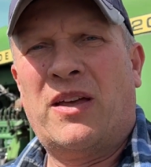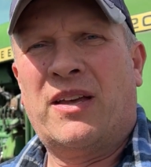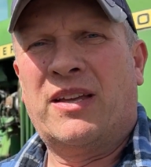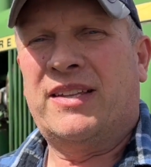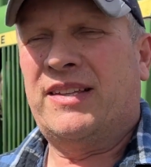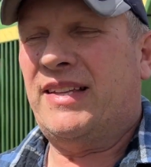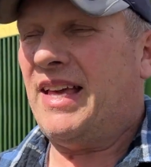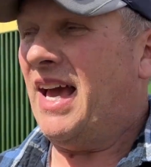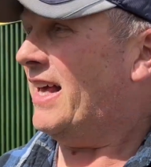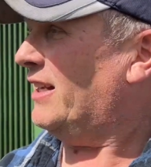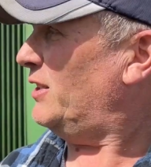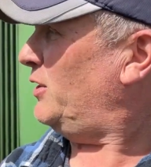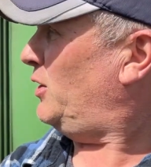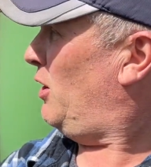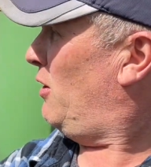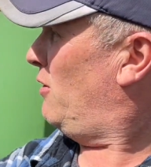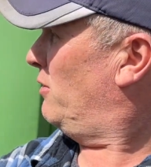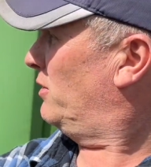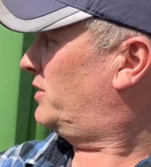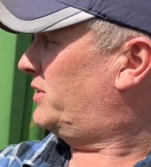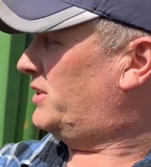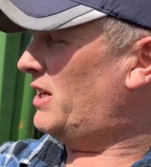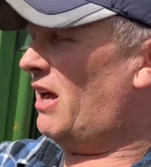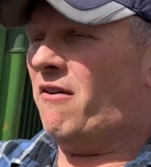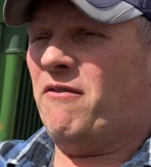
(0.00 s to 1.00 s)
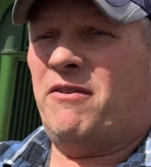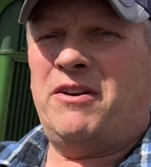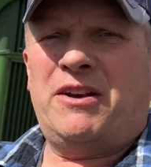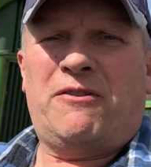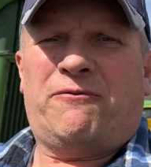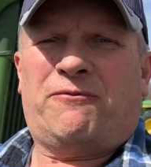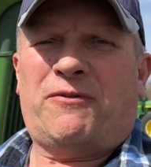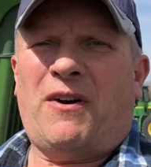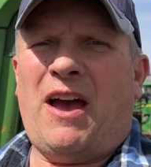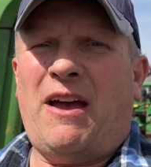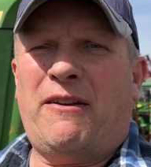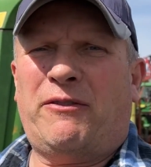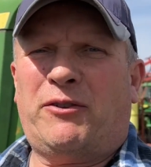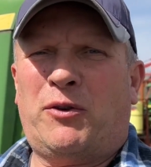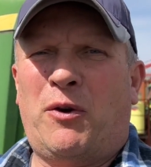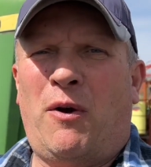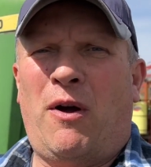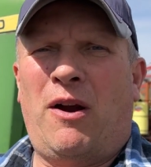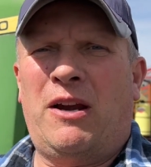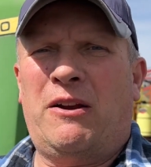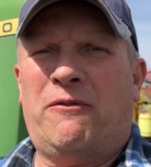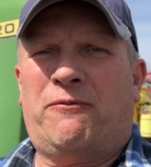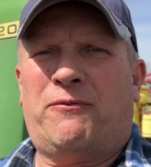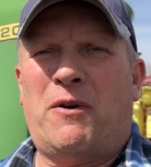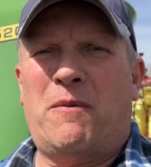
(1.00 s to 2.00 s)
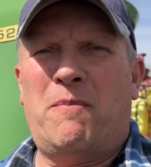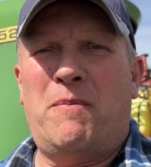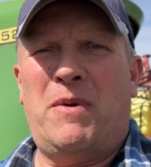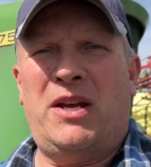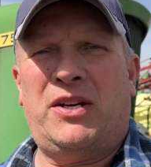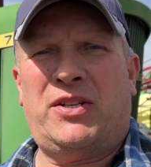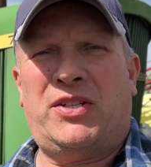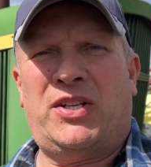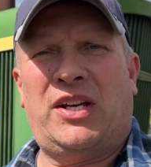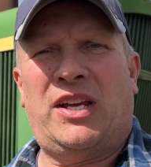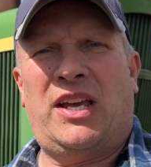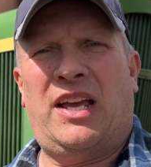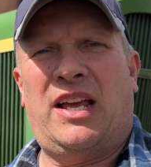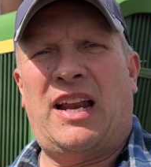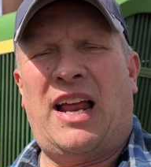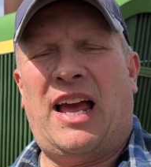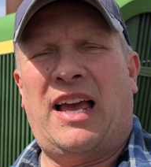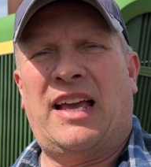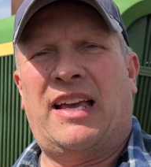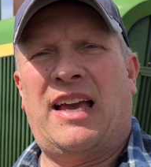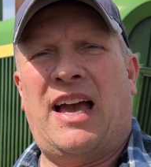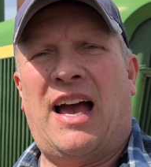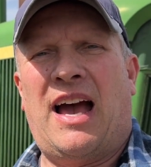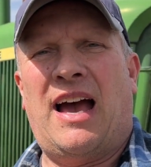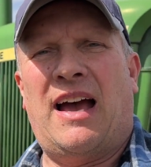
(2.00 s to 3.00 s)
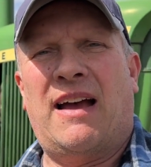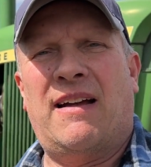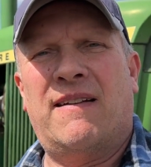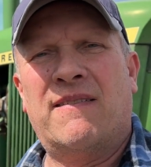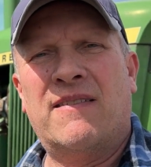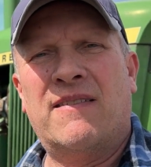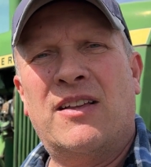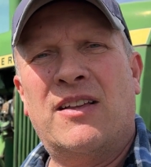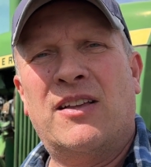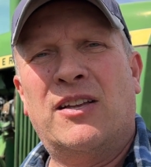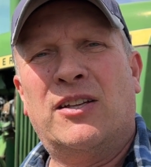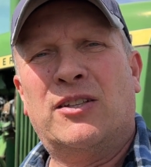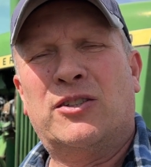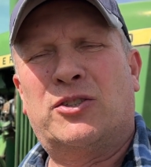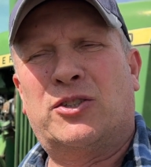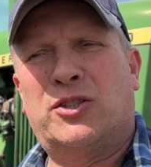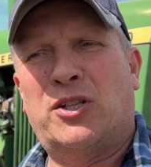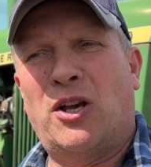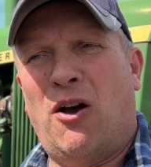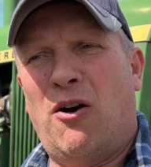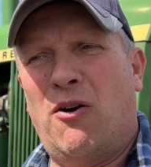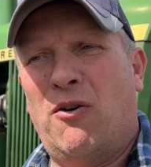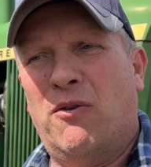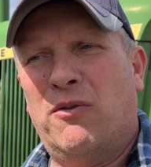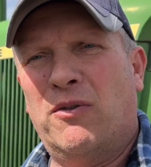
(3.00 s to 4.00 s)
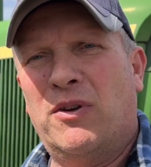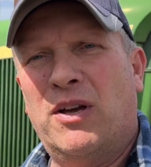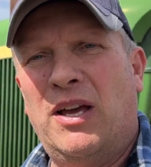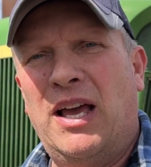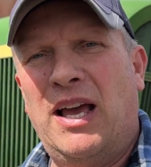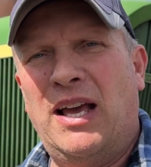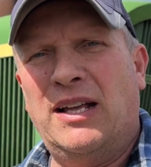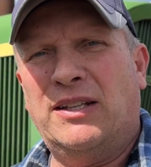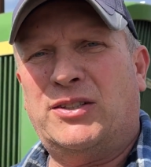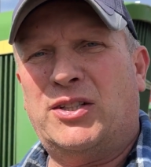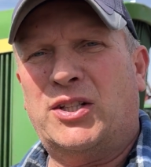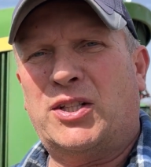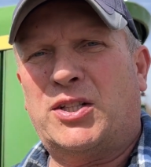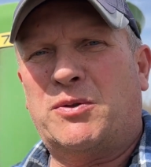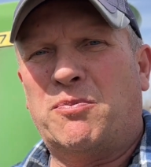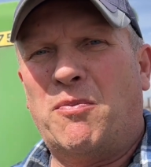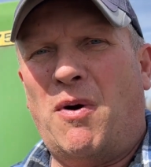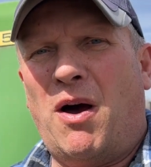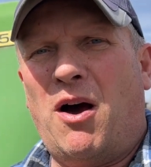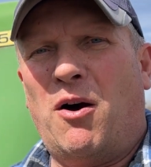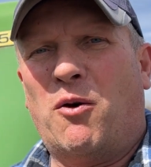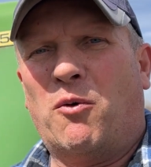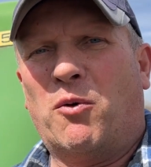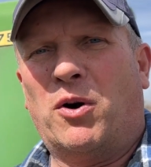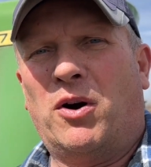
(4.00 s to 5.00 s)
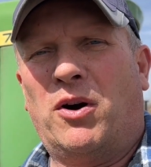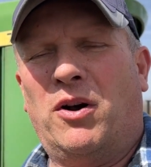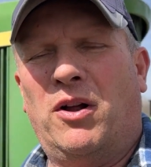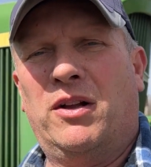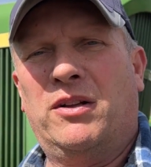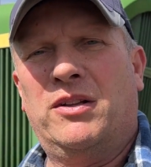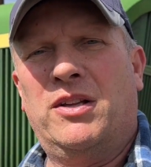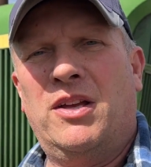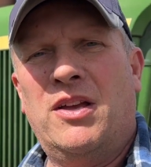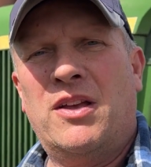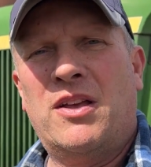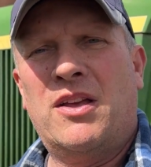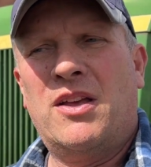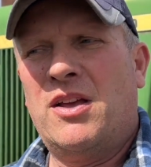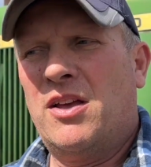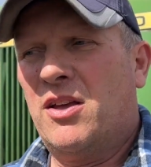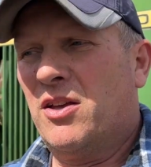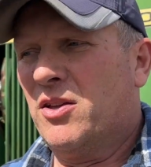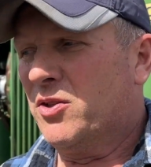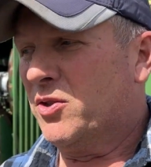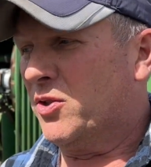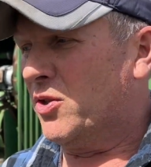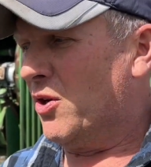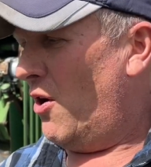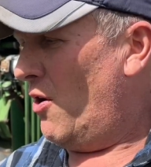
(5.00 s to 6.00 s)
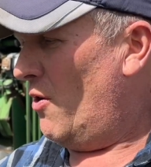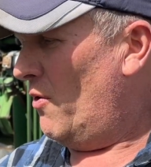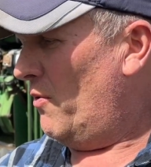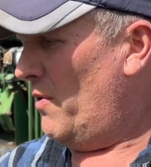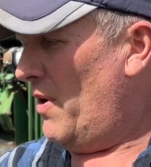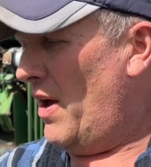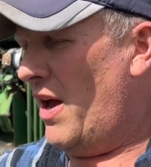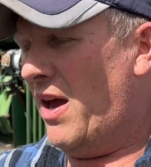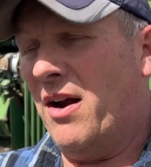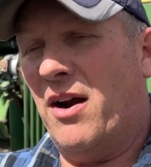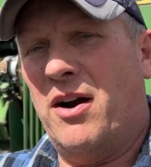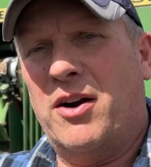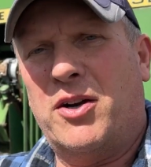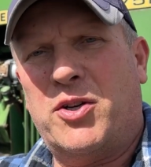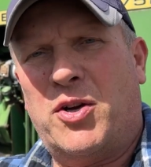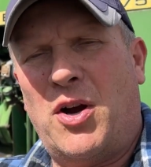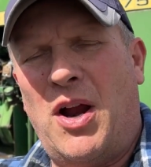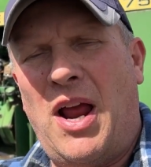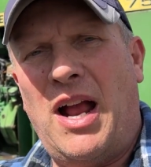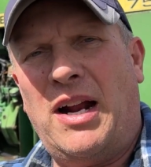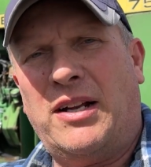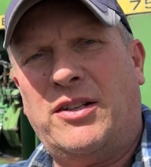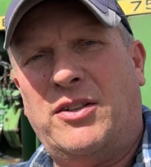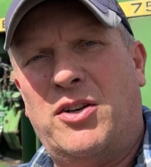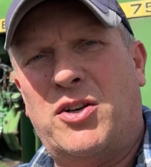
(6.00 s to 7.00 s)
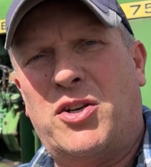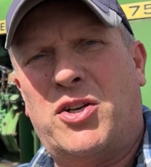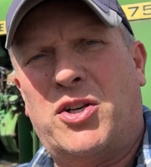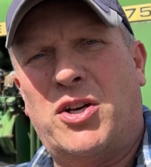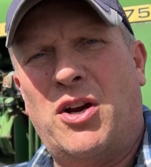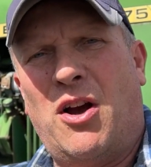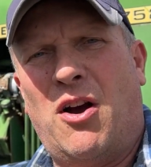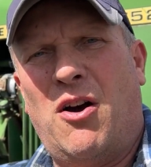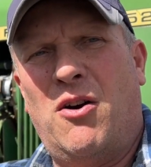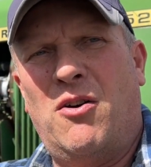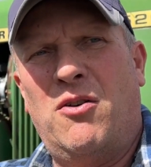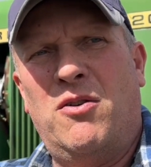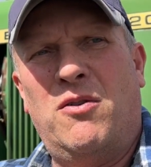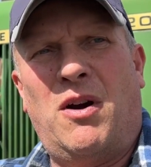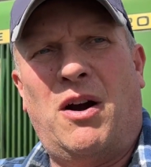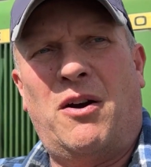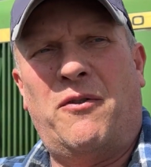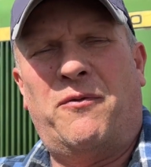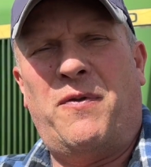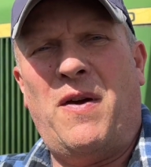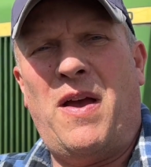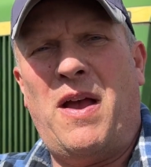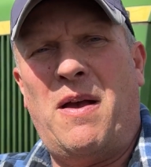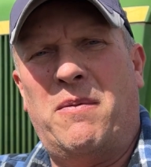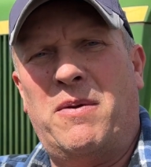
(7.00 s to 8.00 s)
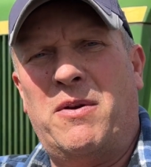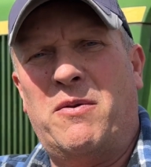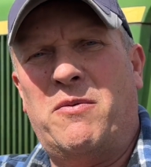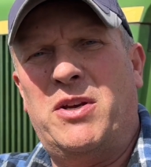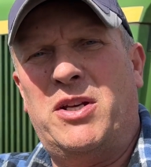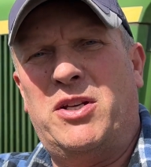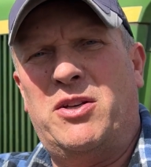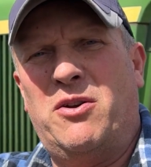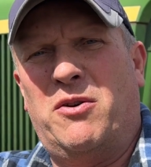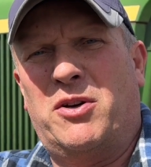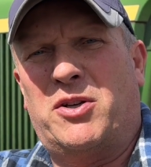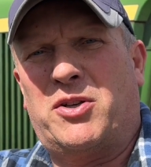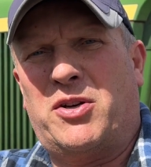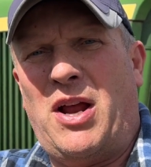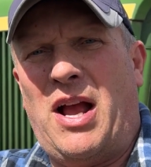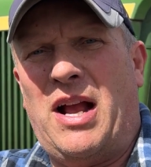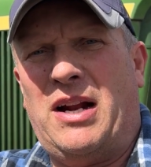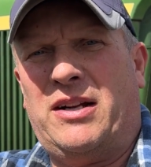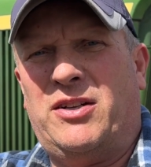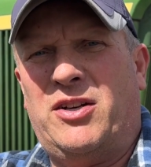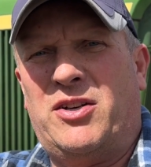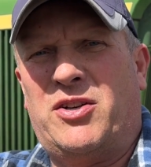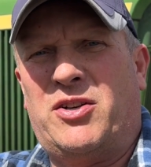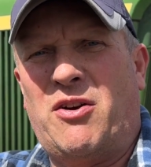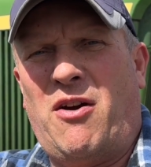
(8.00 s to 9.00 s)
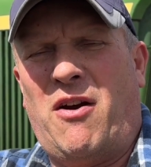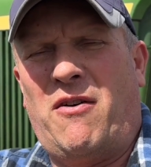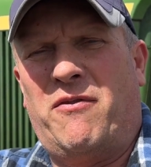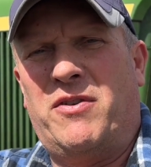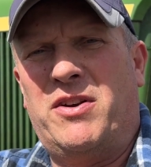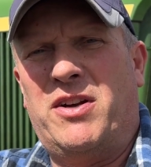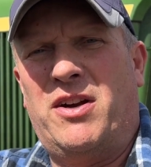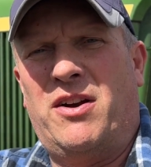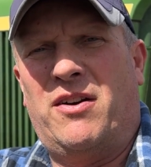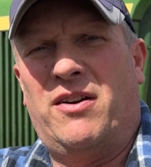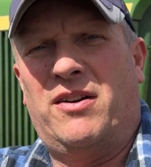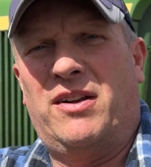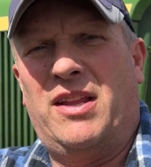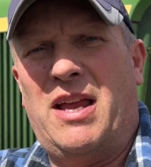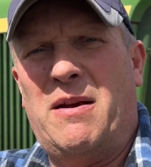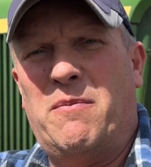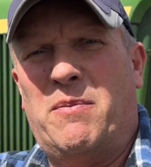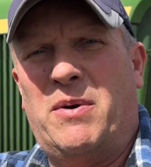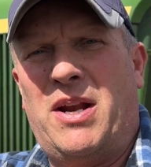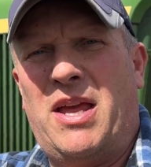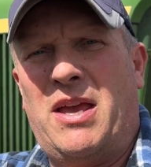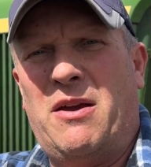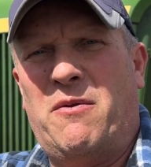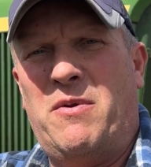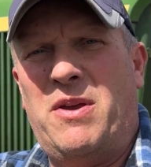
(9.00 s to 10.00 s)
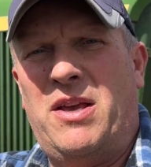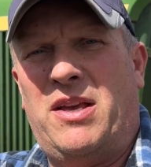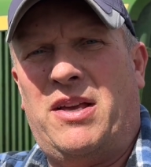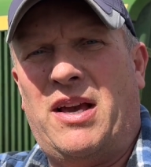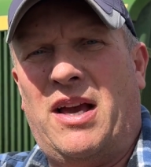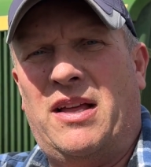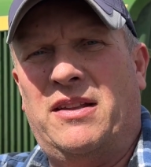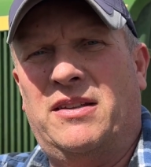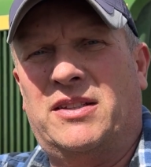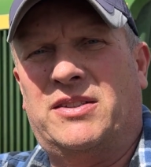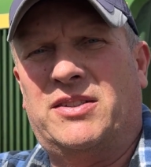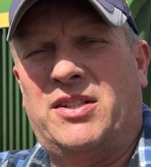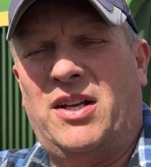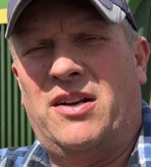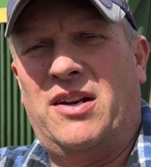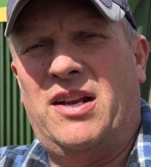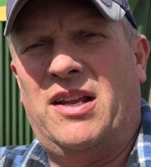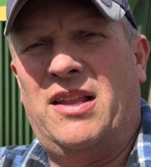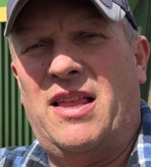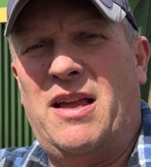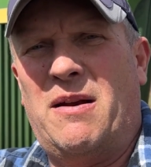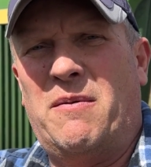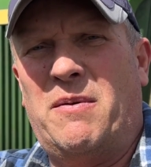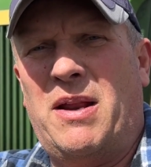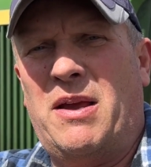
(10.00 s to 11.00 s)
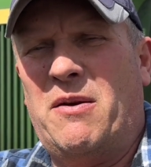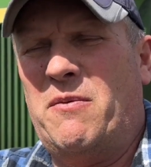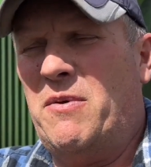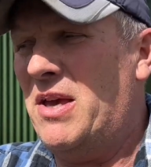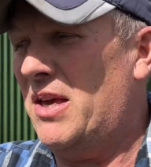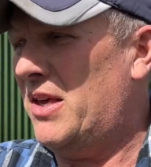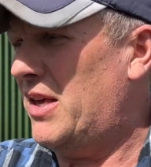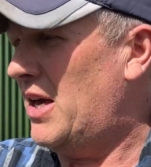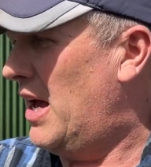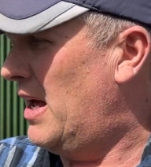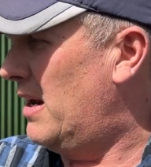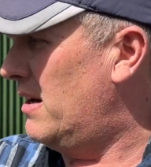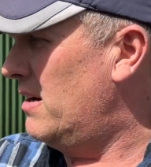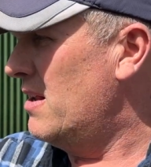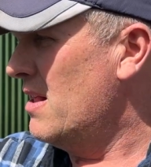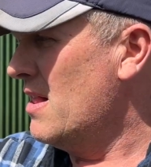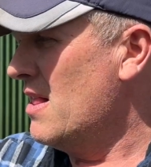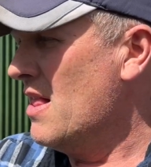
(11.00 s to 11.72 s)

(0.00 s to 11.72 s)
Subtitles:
Guess who's 7520 from Michigan I got? So it's a small world. So at our tractor show, our family, we do a tractor show every year, Labor Day weekend, the Sunday Labor Day weekend.